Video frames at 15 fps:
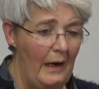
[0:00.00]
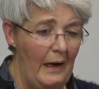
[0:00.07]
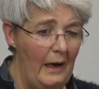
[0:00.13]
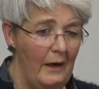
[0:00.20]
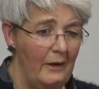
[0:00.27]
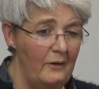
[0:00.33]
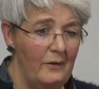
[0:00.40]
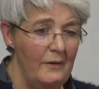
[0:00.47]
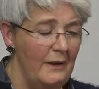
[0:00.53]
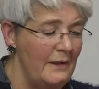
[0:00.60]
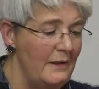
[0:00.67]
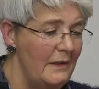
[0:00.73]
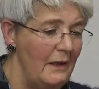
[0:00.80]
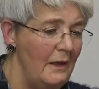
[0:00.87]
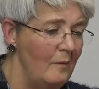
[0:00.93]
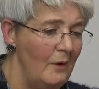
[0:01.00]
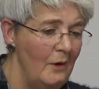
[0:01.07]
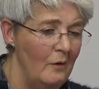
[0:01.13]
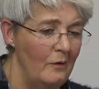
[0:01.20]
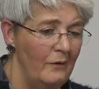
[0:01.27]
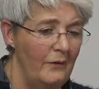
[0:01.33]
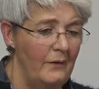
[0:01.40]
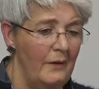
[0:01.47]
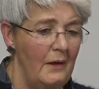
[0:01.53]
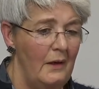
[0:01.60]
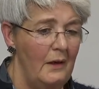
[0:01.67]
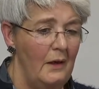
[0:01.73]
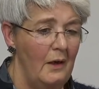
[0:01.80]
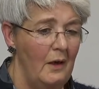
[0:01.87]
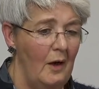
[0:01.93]
And to this day, we all
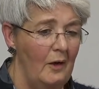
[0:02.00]
say,